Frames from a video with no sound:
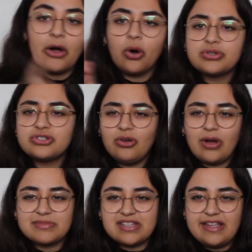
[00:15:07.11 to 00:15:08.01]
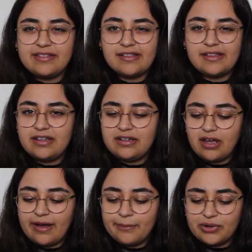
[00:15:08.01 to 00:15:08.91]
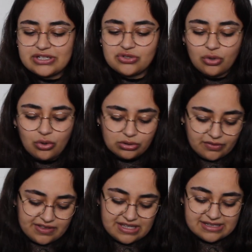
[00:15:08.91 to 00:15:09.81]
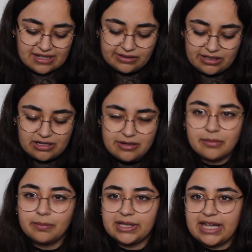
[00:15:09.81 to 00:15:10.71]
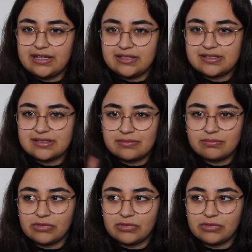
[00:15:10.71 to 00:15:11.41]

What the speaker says: Also, I'm saying linen, I'm pretty sure all of these are linen blends,